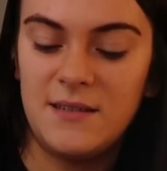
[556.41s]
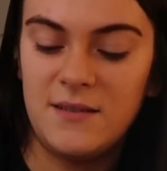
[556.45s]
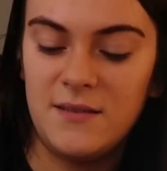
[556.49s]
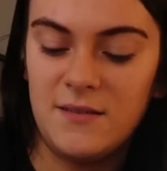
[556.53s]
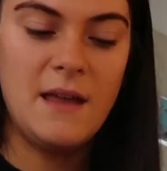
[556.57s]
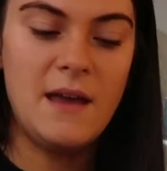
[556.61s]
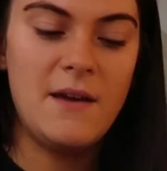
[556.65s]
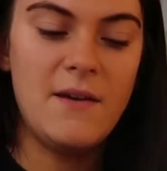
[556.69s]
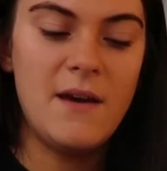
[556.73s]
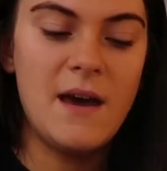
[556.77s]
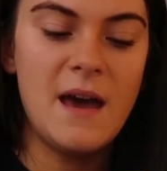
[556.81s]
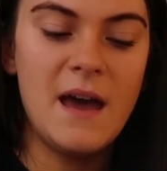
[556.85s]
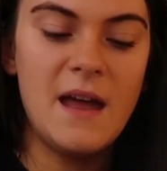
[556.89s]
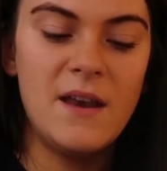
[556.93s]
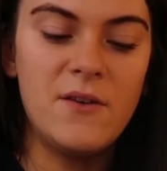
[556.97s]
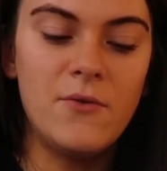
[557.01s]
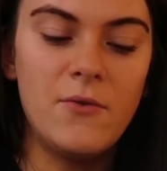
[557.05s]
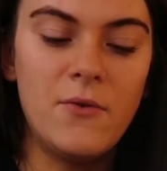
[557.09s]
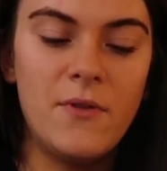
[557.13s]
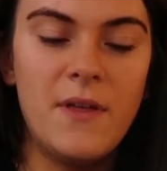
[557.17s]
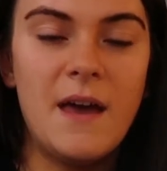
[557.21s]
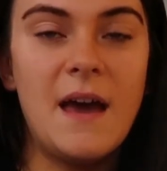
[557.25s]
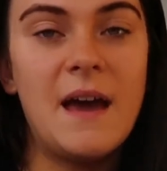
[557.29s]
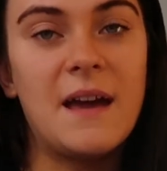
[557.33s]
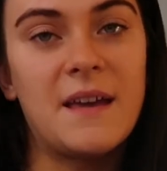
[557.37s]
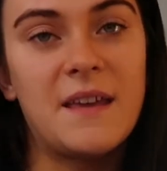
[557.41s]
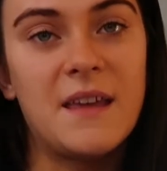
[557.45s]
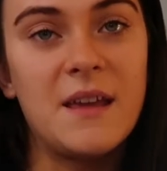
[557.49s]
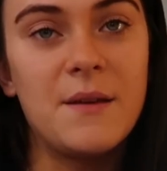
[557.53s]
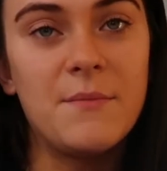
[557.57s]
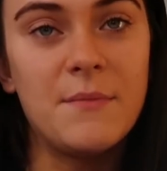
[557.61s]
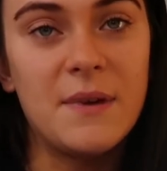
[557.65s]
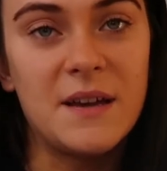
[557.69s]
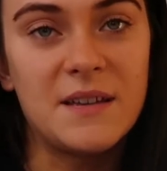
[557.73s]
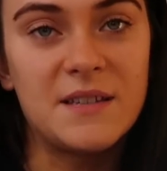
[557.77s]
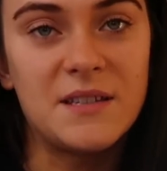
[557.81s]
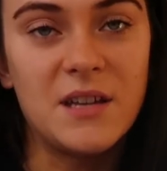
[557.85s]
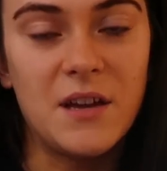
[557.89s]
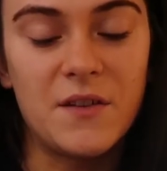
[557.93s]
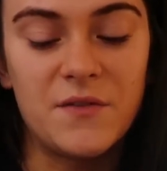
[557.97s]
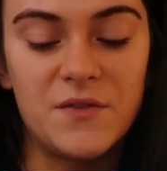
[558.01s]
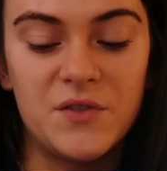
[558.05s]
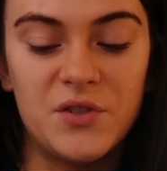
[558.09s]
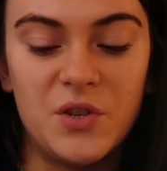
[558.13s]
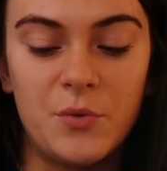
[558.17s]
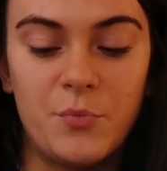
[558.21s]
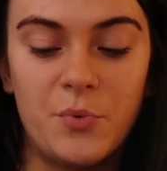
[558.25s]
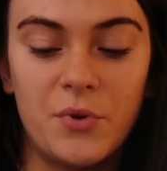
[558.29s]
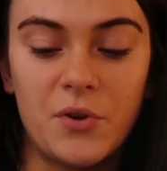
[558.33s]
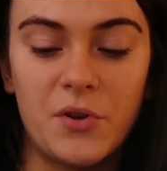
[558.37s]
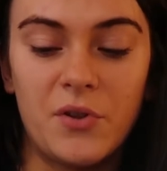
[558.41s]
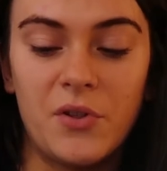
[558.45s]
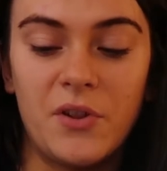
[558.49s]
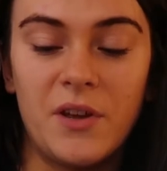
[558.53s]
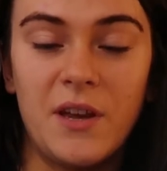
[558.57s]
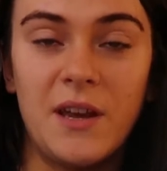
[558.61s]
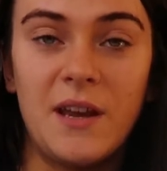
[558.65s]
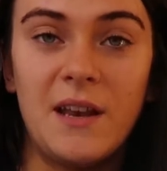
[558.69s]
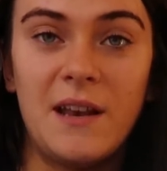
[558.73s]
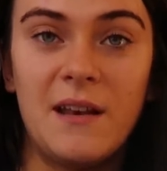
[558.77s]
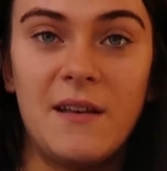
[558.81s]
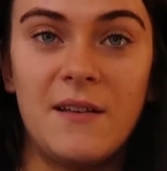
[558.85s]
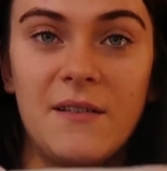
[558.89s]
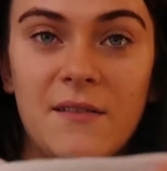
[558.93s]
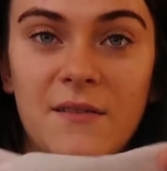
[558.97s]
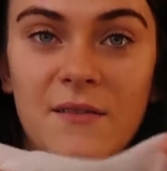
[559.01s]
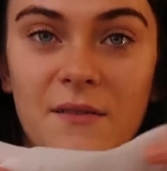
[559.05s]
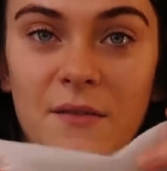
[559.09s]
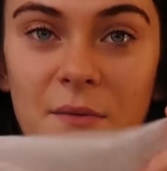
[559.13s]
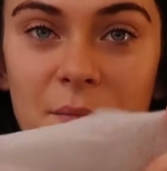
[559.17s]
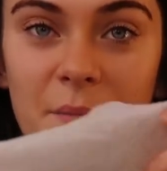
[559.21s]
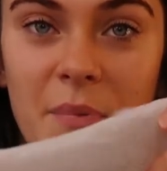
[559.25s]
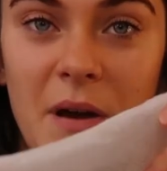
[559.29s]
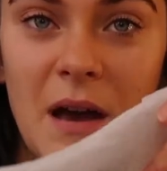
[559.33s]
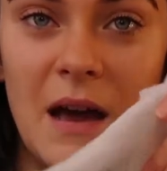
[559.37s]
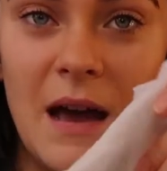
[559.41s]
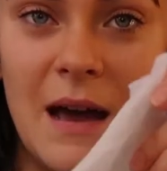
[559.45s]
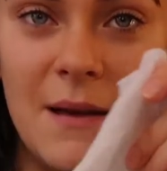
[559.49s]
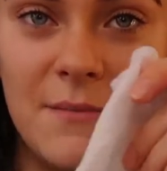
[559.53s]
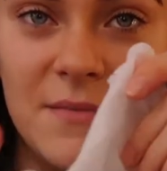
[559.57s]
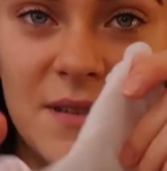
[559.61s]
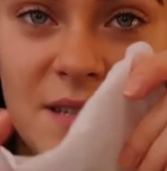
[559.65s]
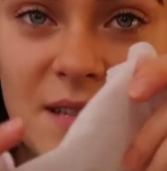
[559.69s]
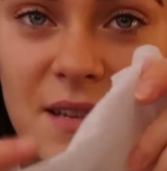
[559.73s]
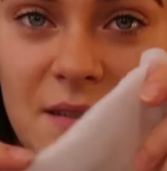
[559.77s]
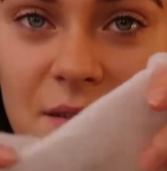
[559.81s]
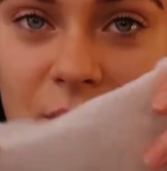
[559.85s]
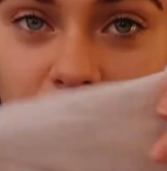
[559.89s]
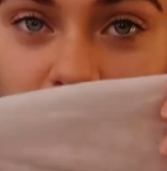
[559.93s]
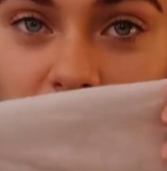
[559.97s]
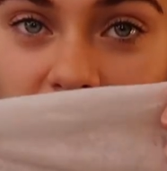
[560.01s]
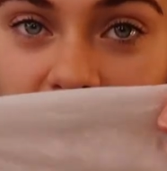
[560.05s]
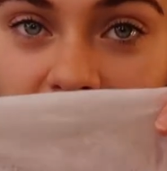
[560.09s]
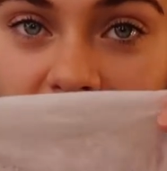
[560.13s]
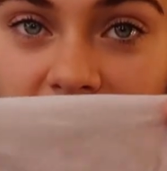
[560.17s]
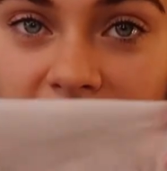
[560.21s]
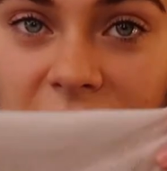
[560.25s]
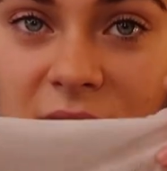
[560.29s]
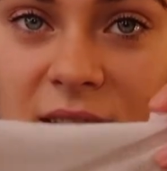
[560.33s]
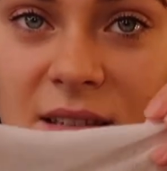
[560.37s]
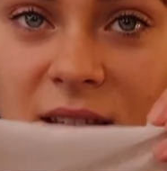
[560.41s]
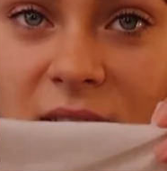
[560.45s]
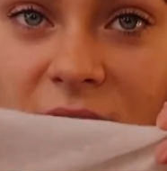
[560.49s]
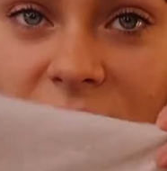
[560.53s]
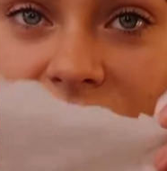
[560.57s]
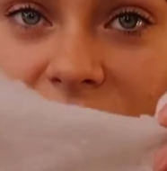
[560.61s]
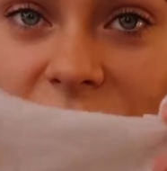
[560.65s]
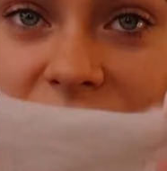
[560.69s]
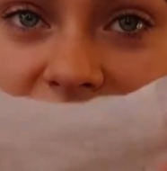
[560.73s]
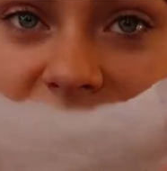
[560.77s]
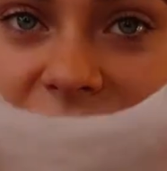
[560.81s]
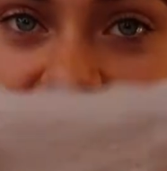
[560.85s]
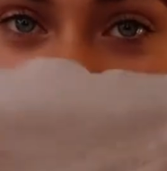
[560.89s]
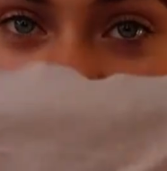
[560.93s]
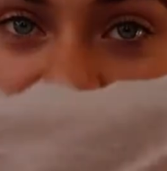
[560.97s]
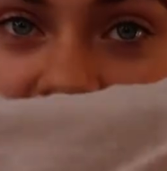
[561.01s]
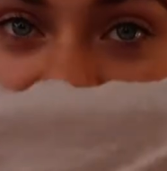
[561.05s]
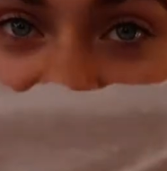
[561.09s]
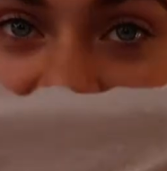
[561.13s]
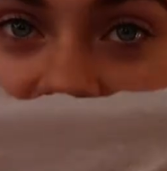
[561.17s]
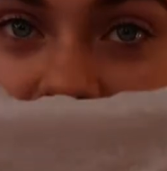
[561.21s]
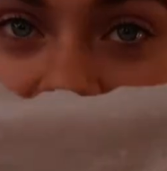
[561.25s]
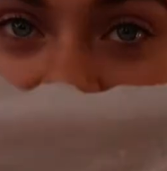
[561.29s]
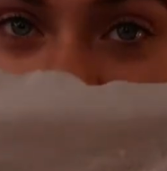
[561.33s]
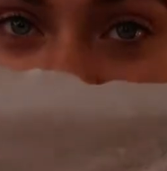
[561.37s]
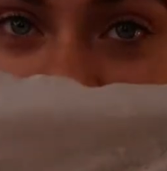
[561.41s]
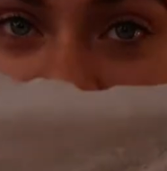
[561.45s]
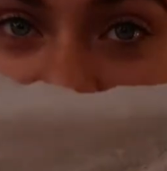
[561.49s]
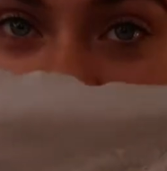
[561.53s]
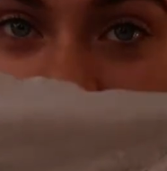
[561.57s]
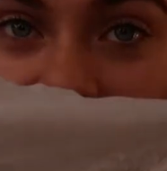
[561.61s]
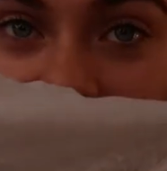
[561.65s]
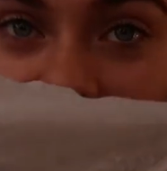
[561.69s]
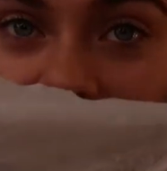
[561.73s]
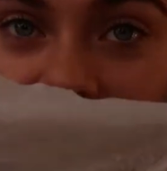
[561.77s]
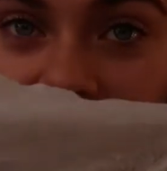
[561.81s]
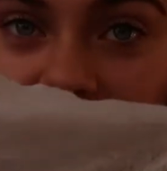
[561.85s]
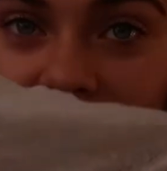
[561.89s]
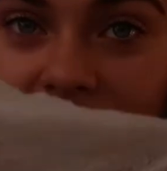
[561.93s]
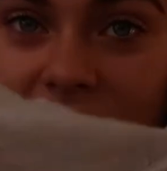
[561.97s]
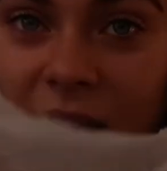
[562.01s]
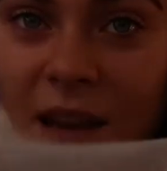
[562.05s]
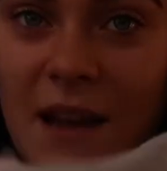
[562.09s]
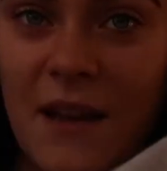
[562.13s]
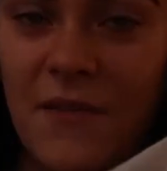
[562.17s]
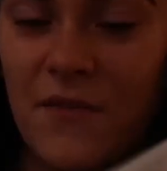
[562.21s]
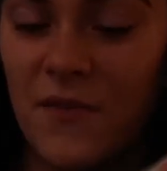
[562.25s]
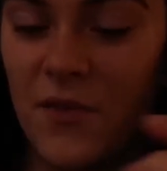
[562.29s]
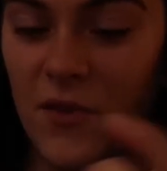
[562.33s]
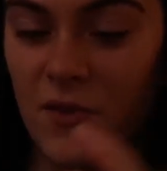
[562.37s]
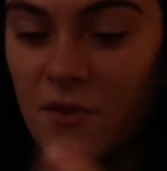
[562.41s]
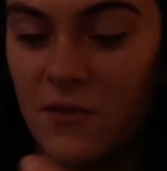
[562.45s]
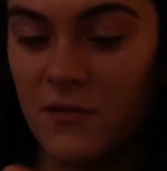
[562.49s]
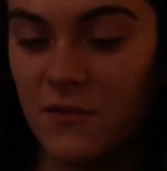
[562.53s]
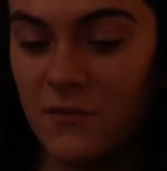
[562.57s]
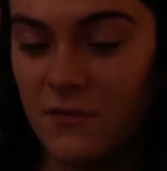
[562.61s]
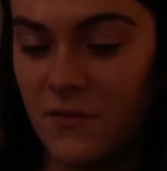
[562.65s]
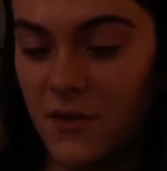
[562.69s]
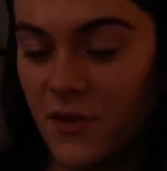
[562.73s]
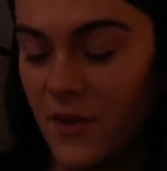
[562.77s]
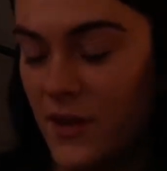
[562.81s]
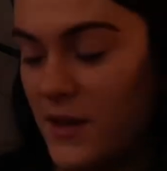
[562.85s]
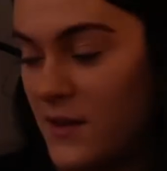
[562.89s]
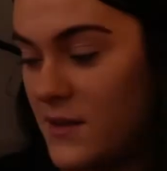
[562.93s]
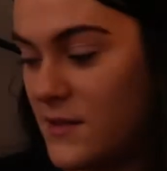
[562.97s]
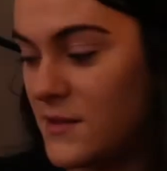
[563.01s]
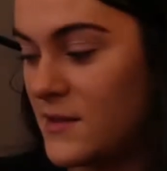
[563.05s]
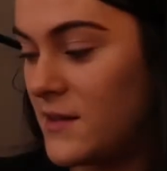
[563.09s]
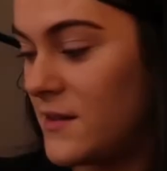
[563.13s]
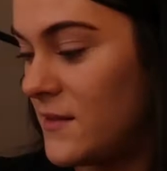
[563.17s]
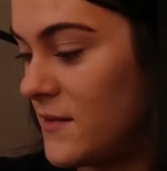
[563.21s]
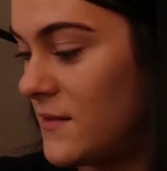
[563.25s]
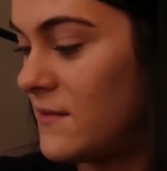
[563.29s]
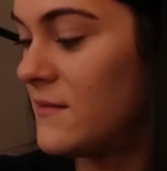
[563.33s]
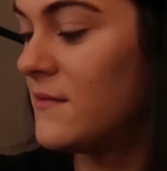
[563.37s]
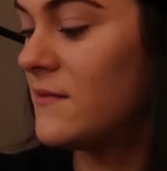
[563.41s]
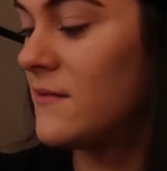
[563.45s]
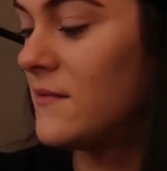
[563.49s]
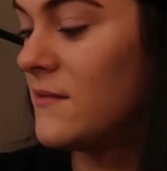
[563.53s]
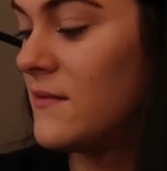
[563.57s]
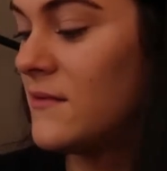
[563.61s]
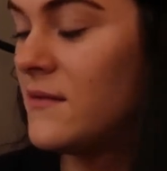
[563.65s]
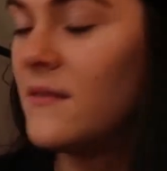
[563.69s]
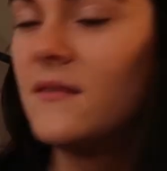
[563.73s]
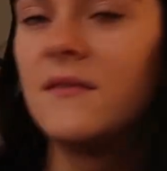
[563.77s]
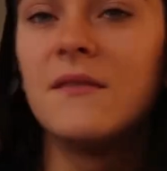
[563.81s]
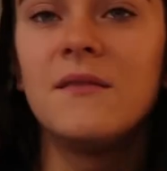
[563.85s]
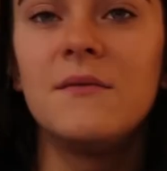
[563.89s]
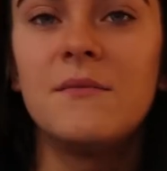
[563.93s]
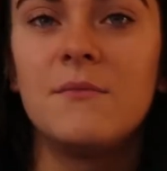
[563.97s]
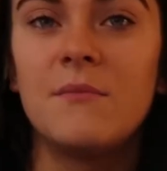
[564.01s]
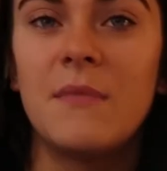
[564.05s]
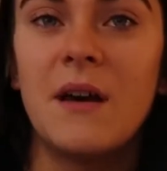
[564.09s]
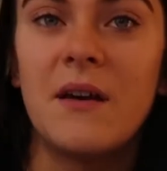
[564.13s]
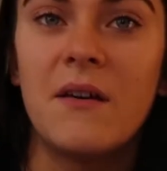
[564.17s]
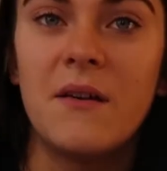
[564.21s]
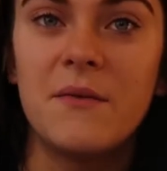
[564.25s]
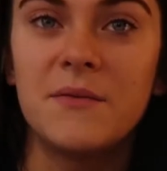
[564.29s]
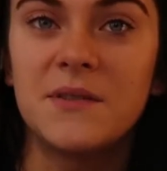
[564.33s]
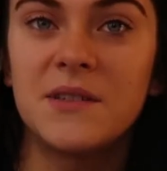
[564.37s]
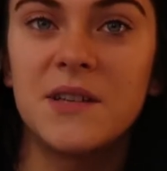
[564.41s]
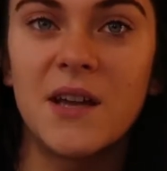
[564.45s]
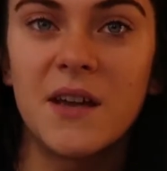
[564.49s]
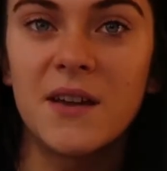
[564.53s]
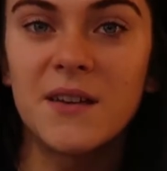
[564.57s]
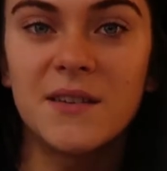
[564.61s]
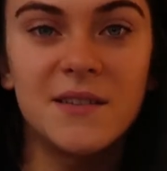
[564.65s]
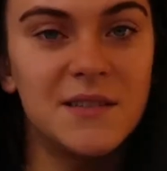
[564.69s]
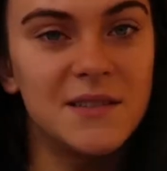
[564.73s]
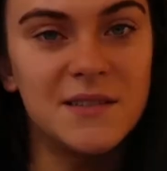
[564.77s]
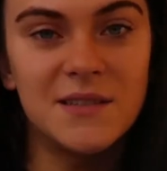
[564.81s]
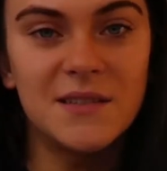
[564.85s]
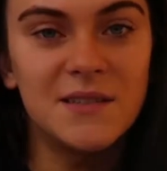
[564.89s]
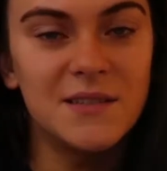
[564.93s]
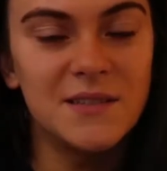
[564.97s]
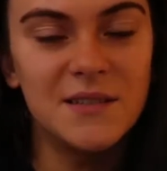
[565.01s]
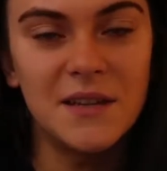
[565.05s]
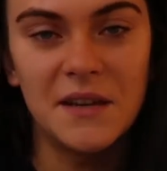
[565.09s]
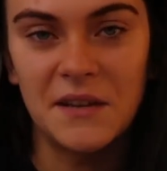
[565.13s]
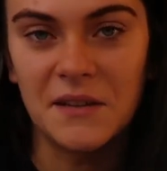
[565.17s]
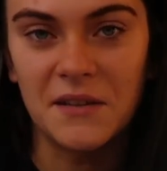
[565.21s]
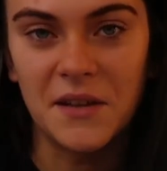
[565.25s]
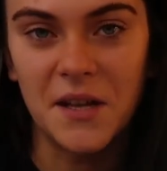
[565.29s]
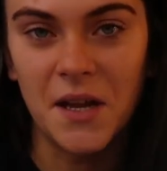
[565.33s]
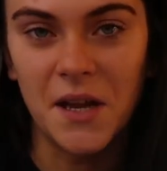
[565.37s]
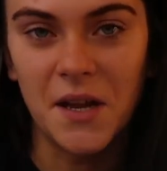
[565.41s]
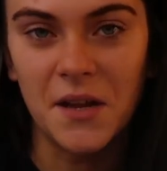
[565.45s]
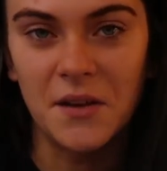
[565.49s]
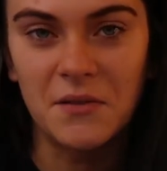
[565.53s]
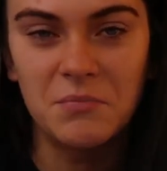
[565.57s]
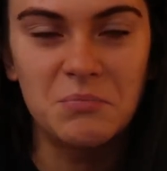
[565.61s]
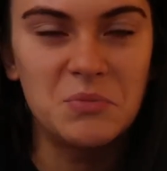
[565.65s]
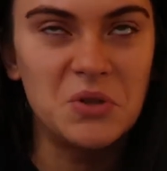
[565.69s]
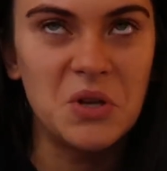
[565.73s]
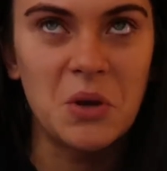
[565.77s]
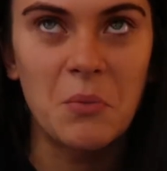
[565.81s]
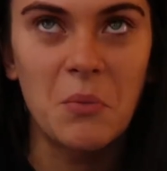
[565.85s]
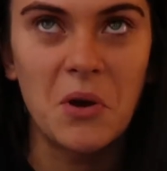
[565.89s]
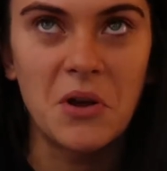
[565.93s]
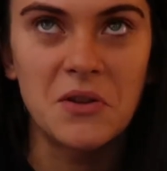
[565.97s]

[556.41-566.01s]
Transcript: Now, I know that I keep my stuff super clean, but I'm still impressed that there's like nothing on here and I've not cleaned my lipsticks in like 2